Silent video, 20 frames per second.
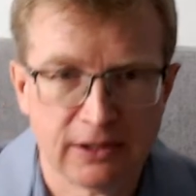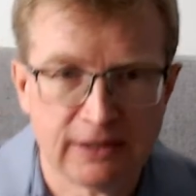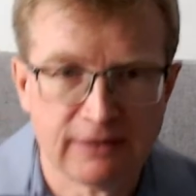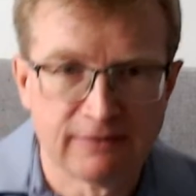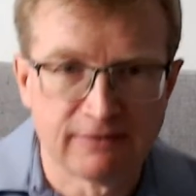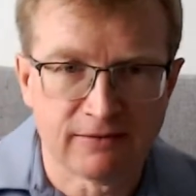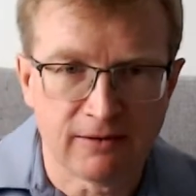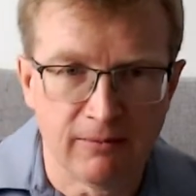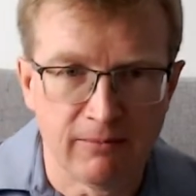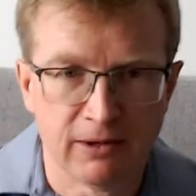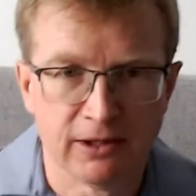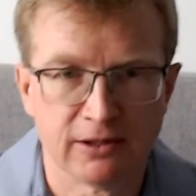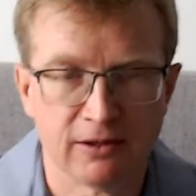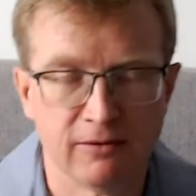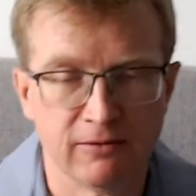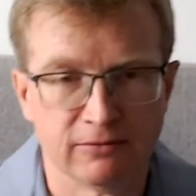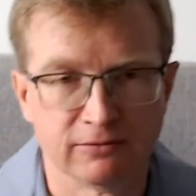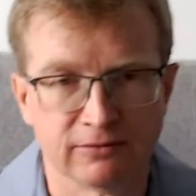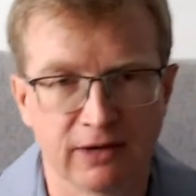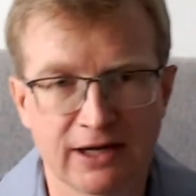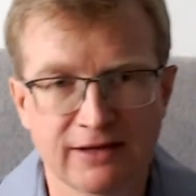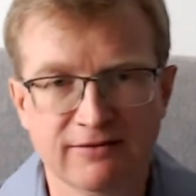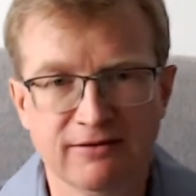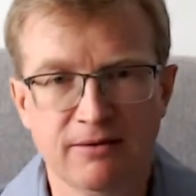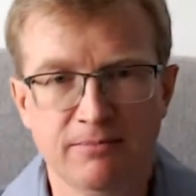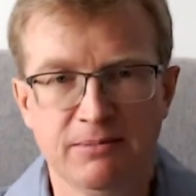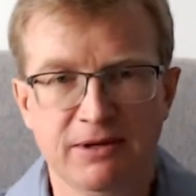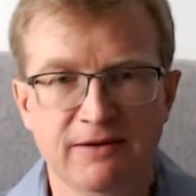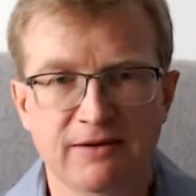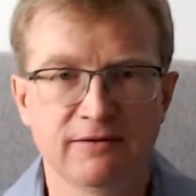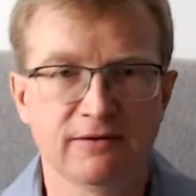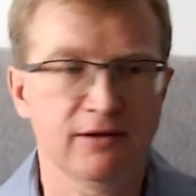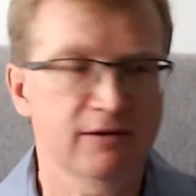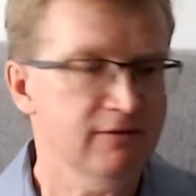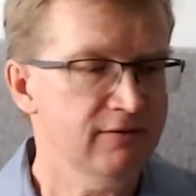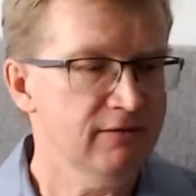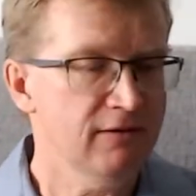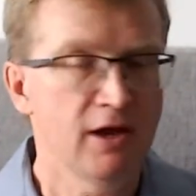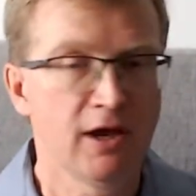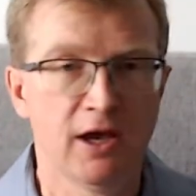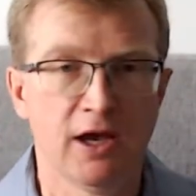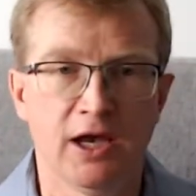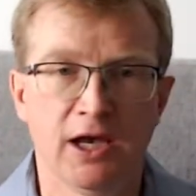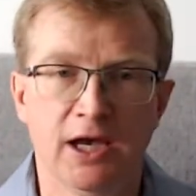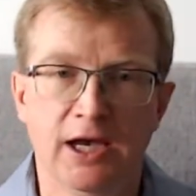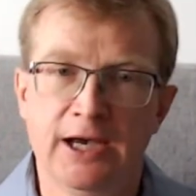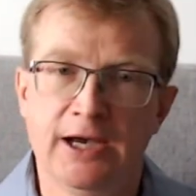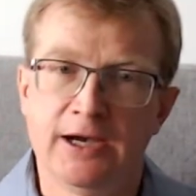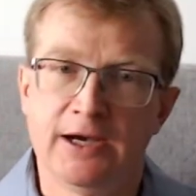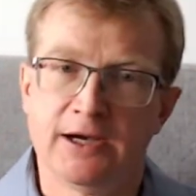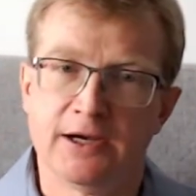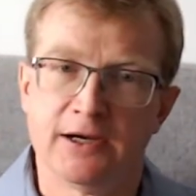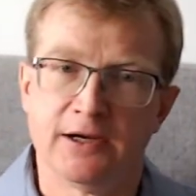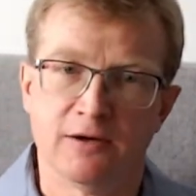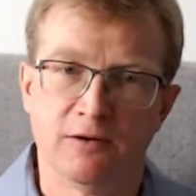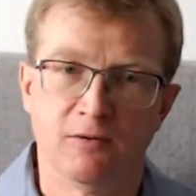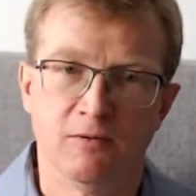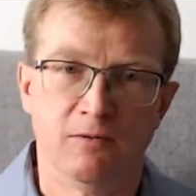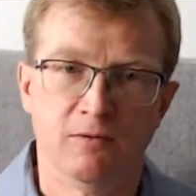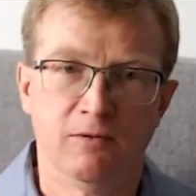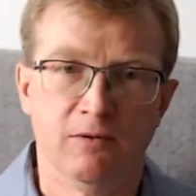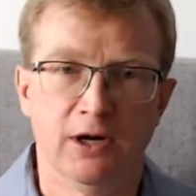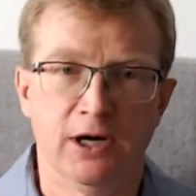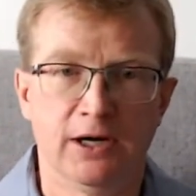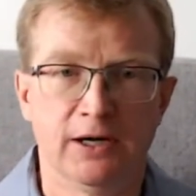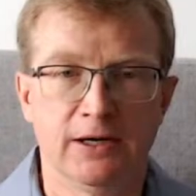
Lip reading: someone who runs a business, who